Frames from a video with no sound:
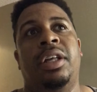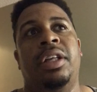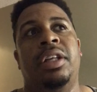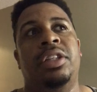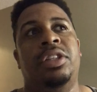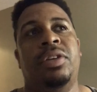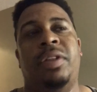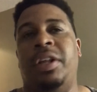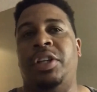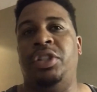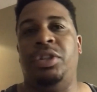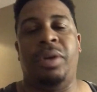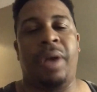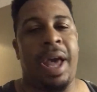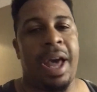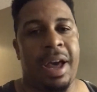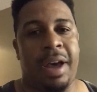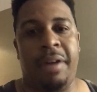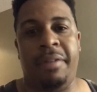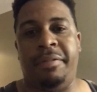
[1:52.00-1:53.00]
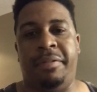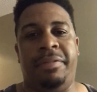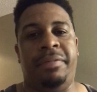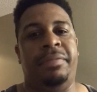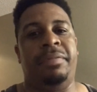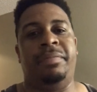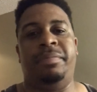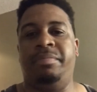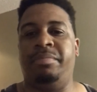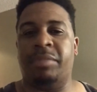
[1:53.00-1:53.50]
so that you have,
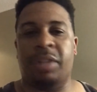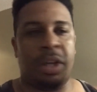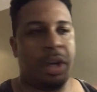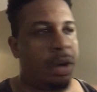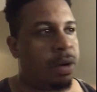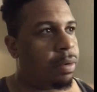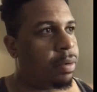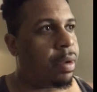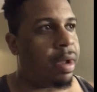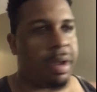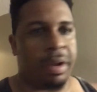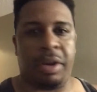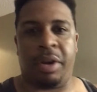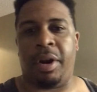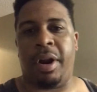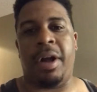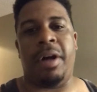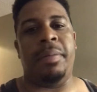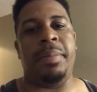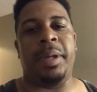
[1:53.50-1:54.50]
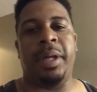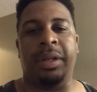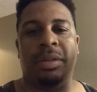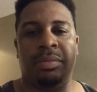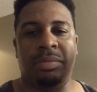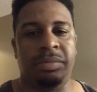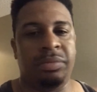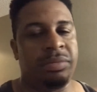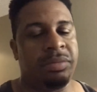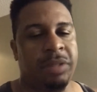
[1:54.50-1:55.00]
you know, your helmet,
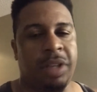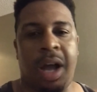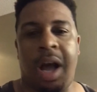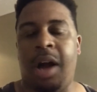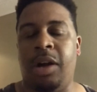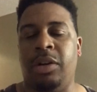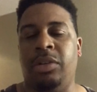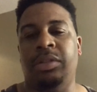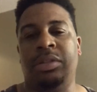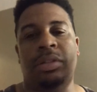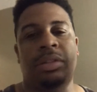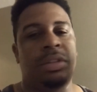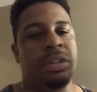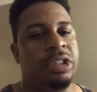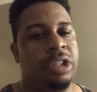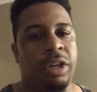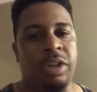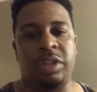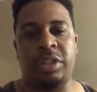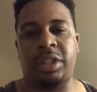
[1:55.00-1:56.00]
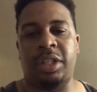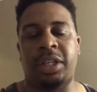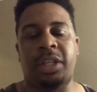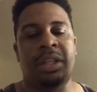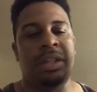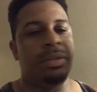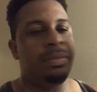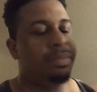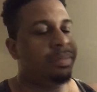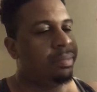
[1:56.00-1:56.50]
goggles,
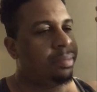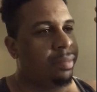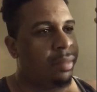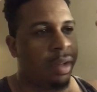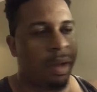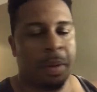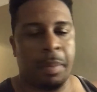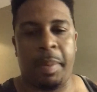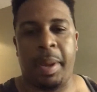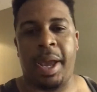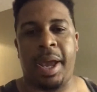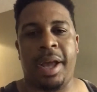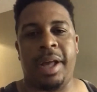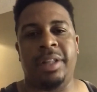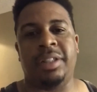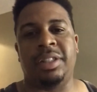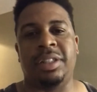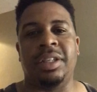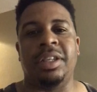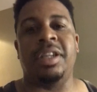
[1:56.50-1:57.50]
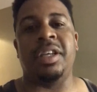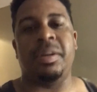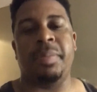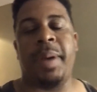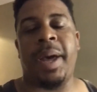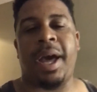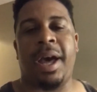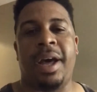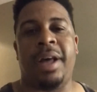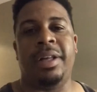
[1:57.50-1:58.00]
jersey, pants, knee
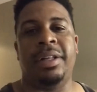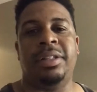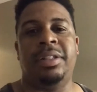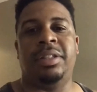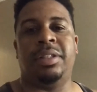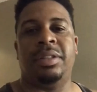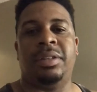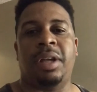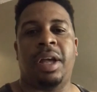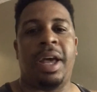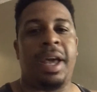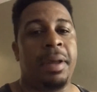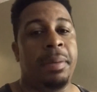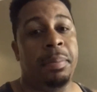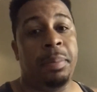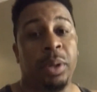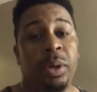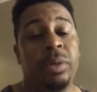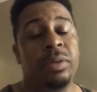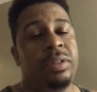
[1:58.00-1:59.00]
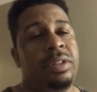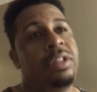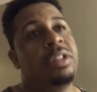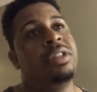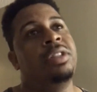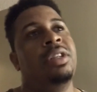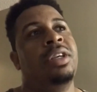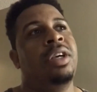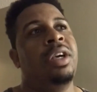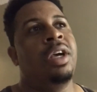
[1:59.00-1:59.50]
pads, and
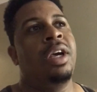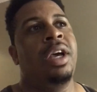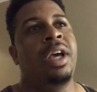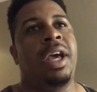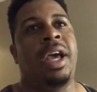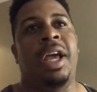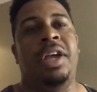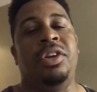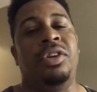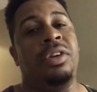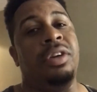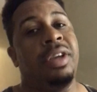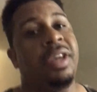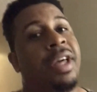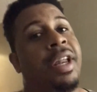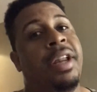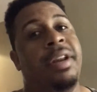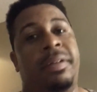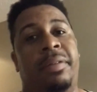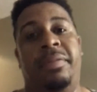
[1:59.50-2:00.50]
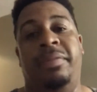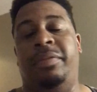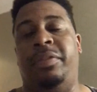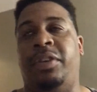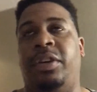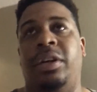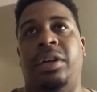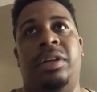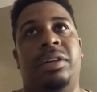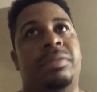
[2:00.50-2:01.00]
boots, and you can get it
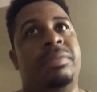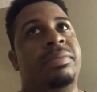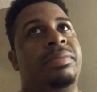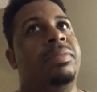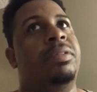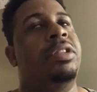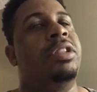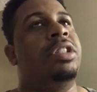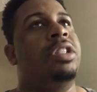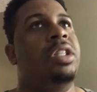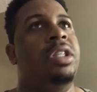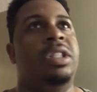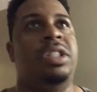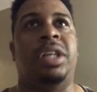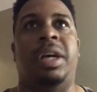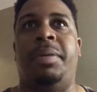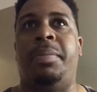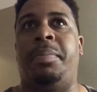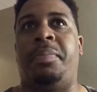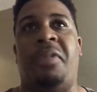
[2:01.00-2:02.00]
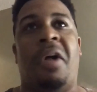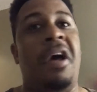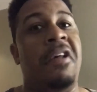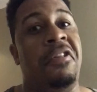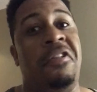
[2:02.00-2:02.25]
for a